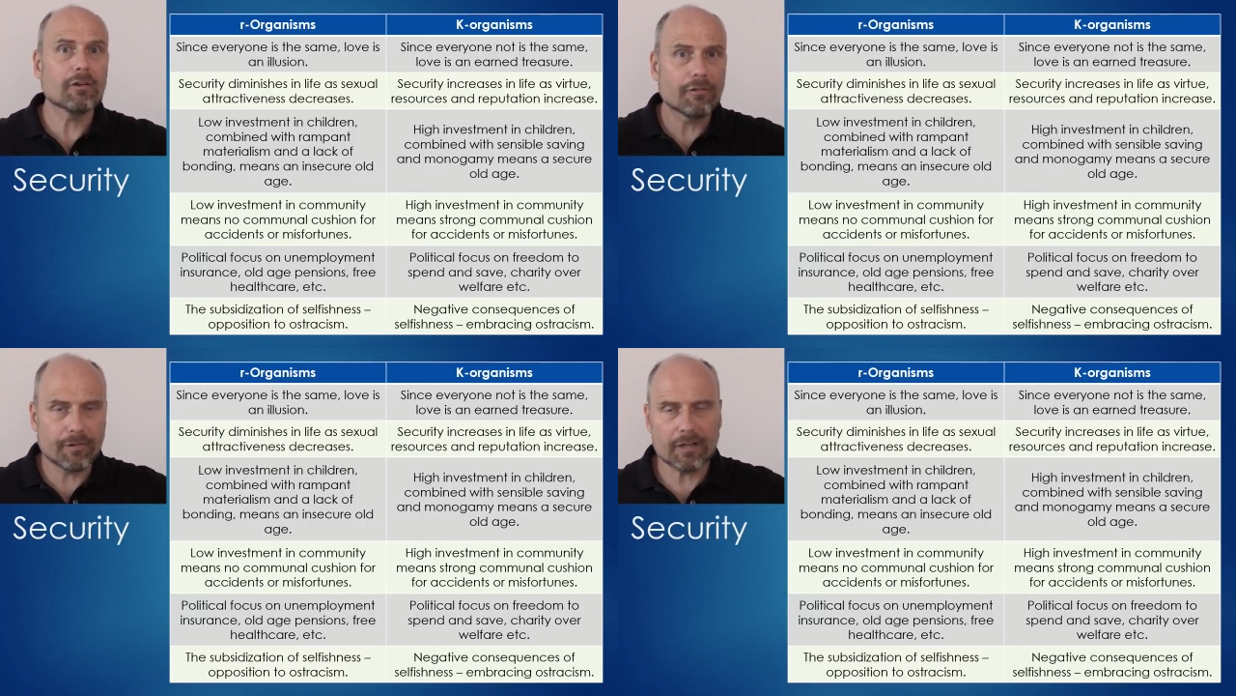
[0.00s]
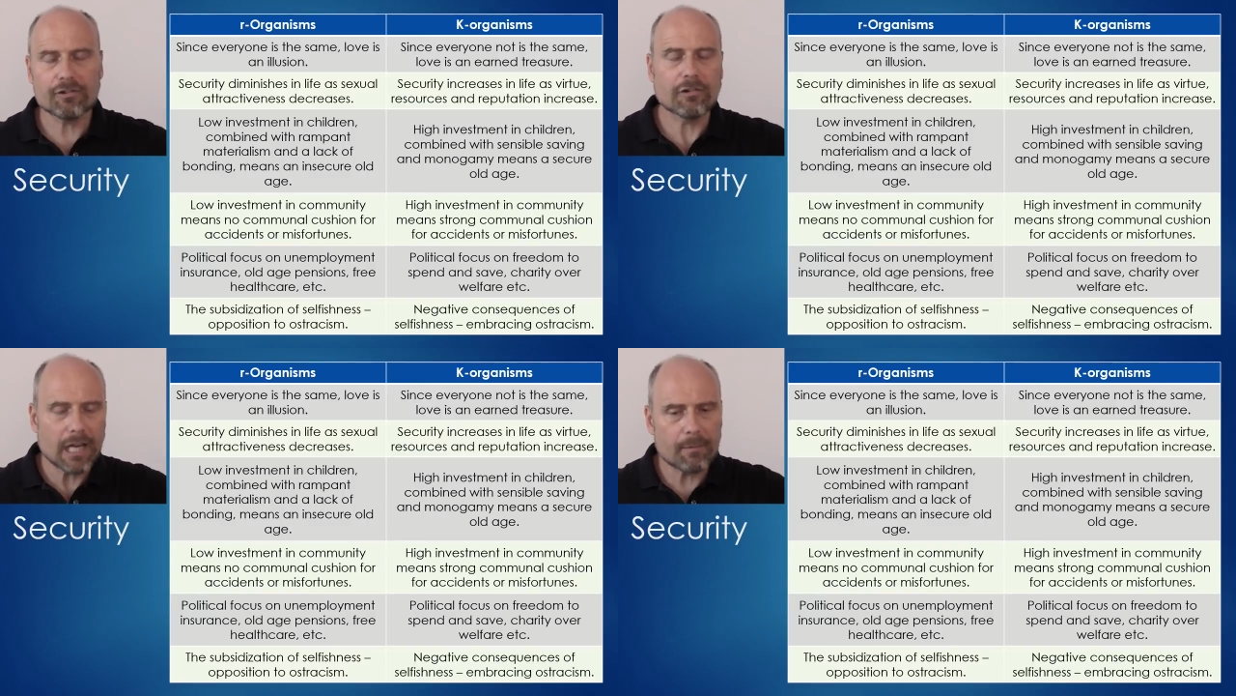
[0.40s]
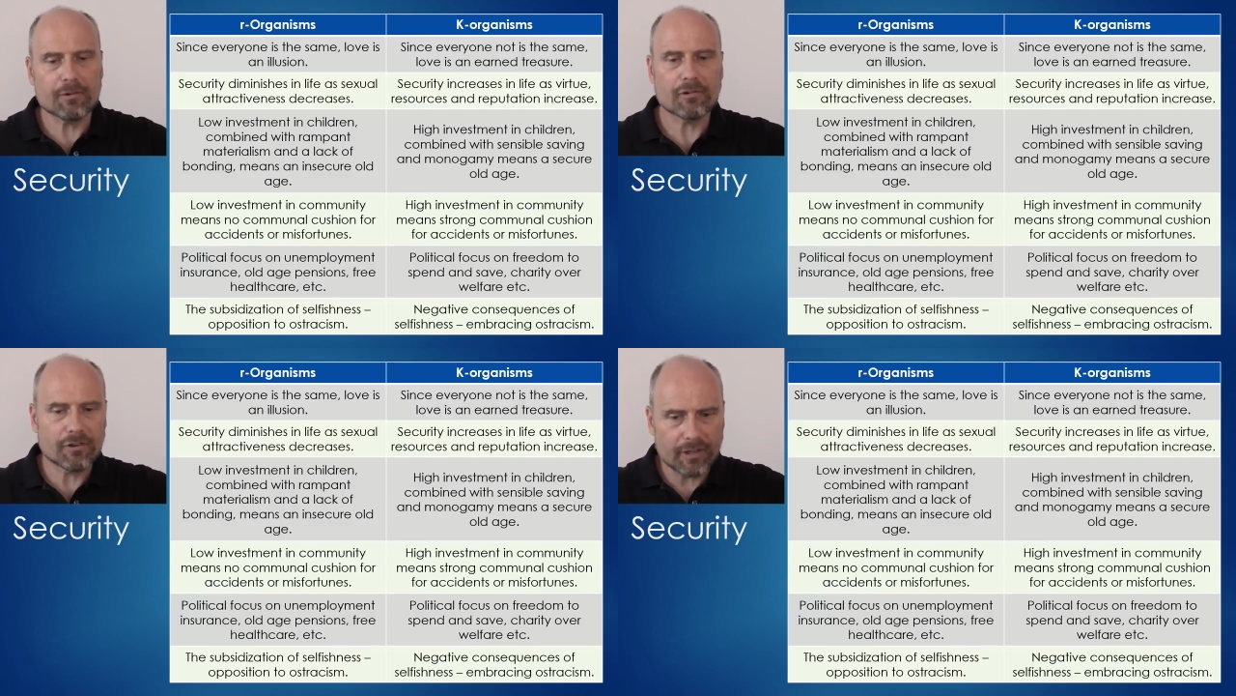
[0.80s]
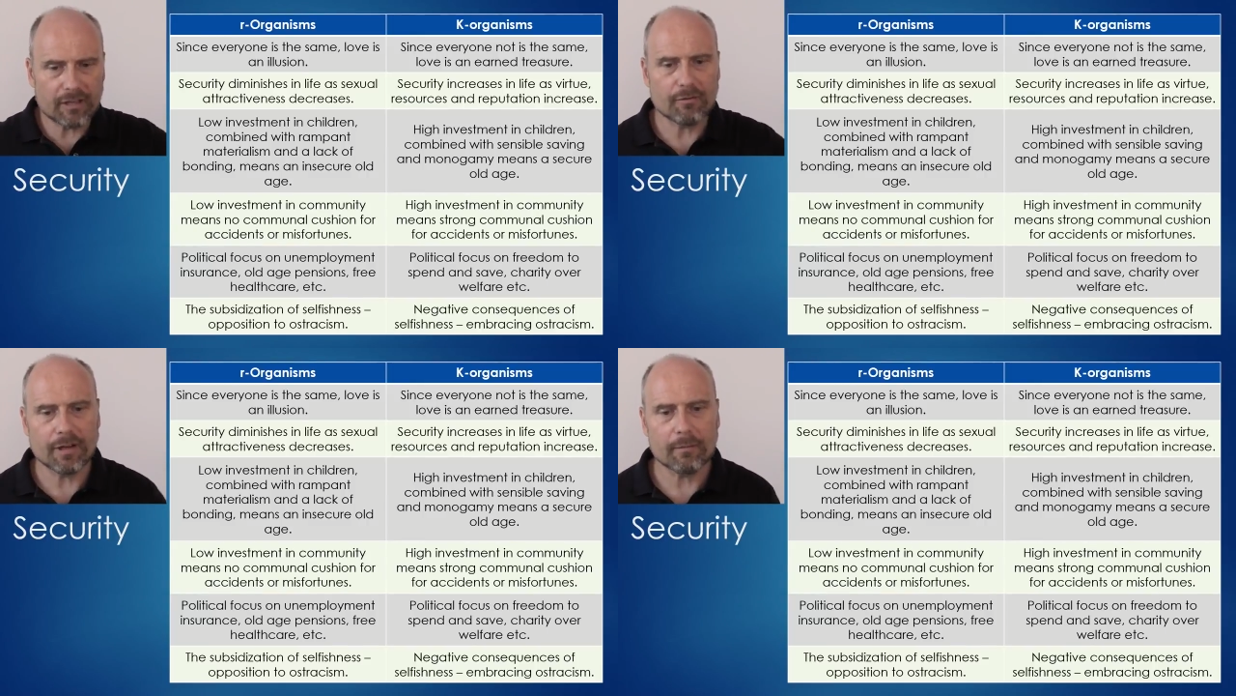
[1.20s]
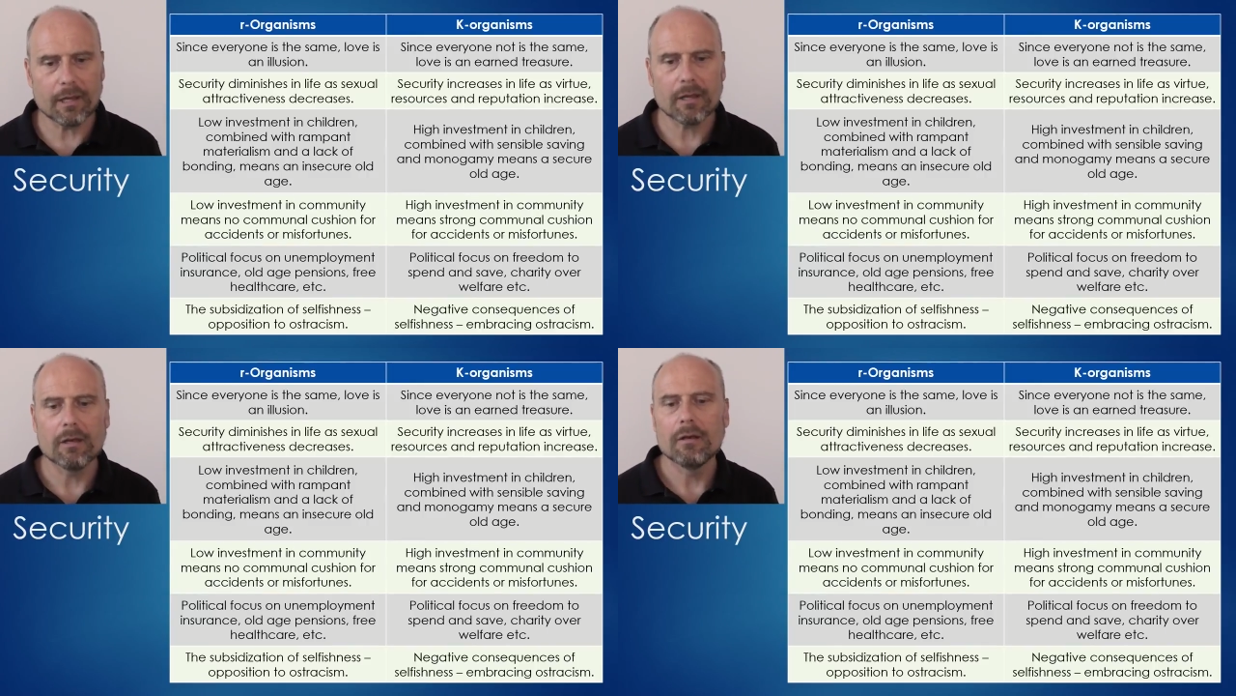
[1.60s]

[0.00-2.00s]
on your friends, your neighbors, your extended family.